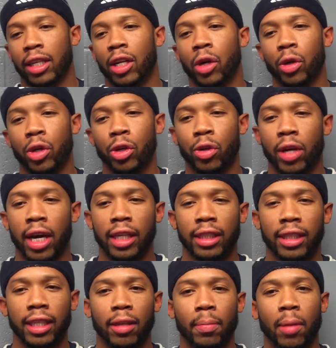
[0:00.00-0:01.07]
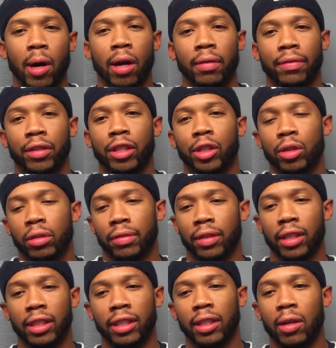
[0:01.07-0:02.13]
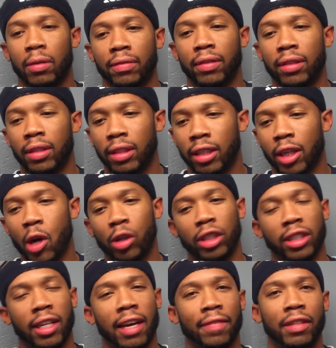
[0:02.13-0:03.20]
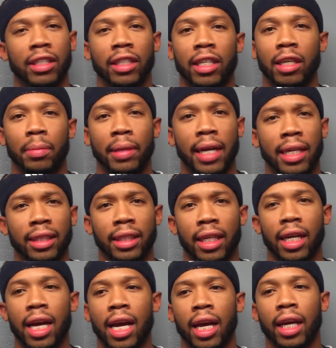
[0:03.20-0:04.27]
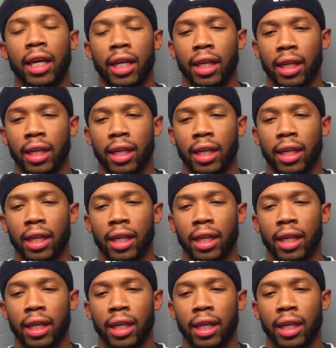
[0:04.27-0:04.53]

You know, you got to set the bar for you, for yourself, the coaching staff, the team. You got to set it high.